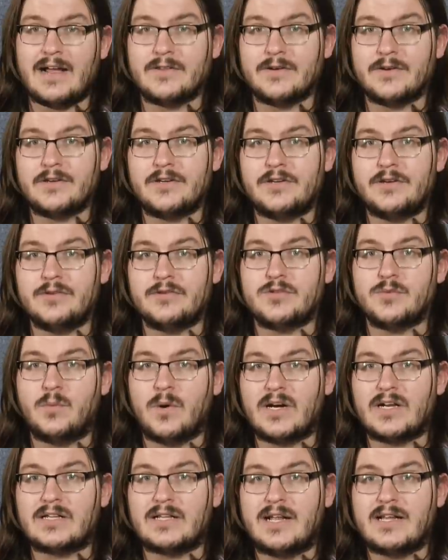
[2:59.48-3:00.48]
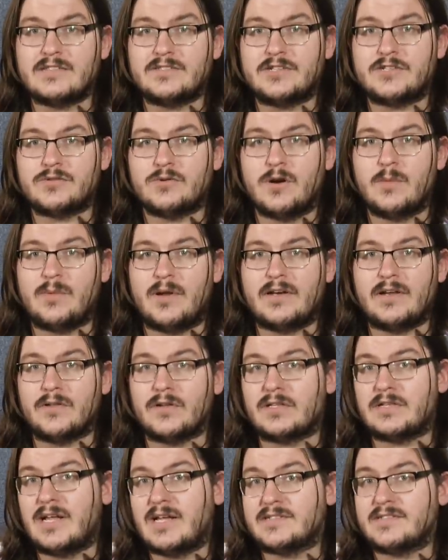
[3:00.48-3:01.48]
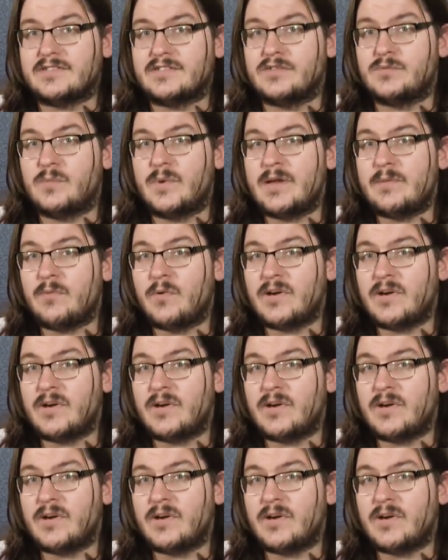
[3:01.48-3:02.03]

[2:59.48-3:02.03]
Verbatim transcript: Either you use one class to shore up another class's weak